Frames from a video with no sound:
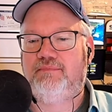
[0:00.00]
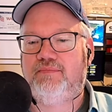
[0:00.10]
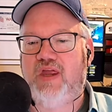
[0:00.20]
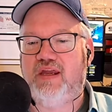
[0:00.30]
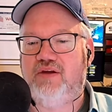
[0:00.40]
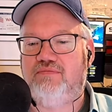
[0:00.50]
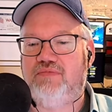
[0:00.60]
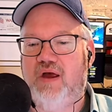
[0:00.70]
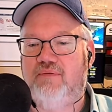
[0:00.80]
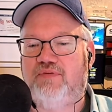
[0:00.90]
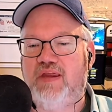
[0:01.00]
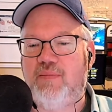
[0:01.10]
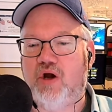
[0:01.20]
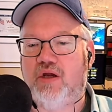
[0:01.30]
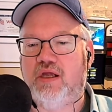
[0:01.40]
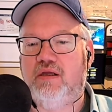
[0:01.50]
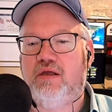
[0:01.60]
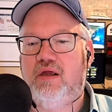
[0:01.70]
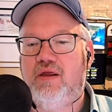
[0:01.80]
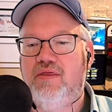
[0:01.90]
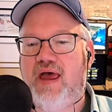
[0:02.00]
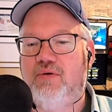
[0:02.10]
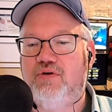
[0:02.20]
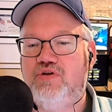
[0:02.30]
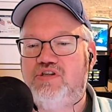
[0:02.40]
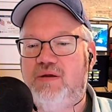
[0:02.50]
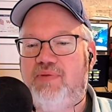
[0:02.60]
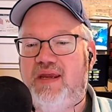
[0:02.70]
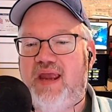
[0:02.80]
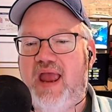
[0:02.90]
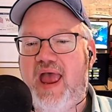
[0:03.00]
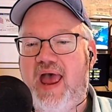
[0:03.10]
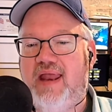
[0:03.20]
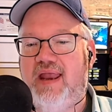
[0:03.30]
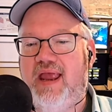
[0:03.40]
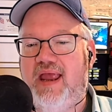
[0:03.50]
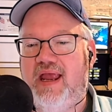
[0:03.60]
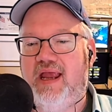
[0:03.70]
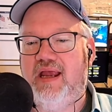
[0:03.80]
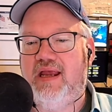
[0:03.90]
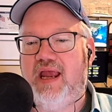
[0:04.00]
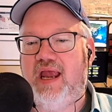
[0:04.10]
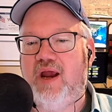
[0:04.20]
like a, a flea market that used to be at a